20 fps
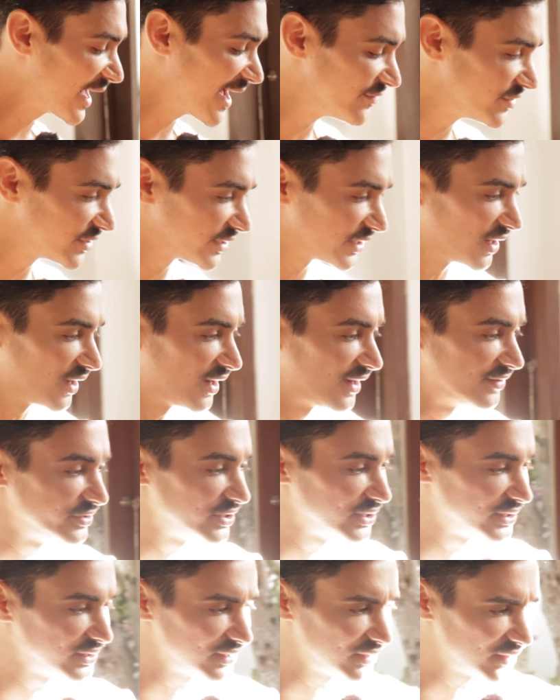having an
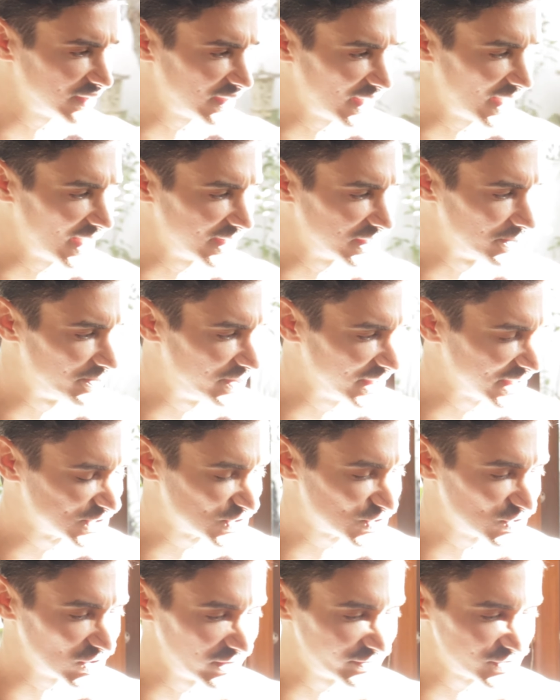oven and a big
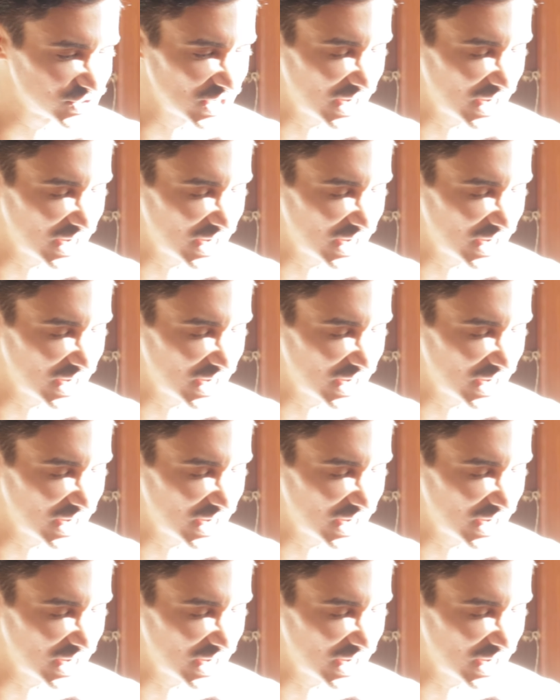stove